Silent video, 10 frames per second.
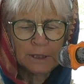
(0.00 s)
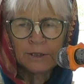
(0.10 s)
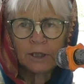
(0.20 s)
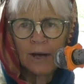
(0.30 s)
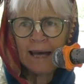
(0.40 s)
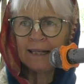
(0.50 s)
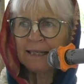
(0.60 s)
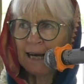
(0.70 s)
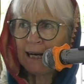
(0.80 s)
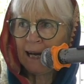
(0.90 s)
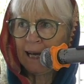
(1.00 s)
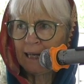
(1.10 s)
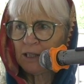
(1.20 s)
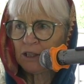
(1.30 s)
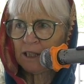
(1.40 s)
So at a young
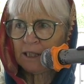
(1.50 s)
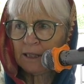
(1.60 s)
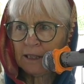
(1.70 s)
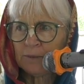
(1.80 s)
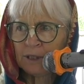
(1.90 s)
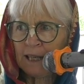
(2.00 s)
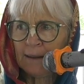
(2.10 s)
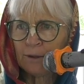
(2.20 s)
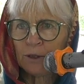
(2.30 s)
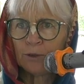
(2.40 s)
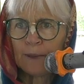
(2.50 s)
age, he was able to